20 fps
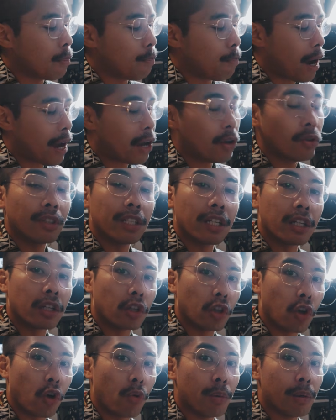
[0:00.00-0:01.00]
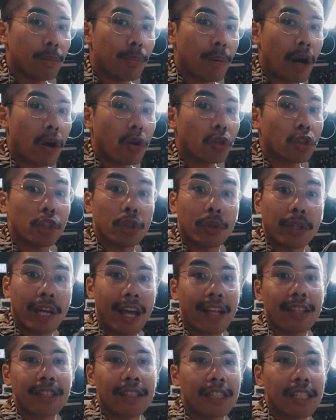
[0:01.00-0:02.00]
the Pioneer Global pouch. You
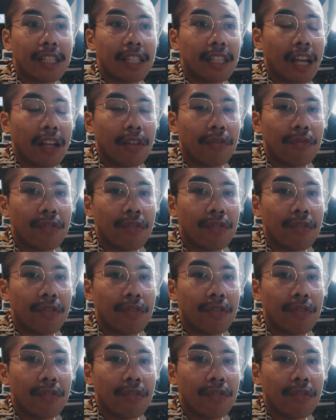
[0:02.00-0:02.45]
can see that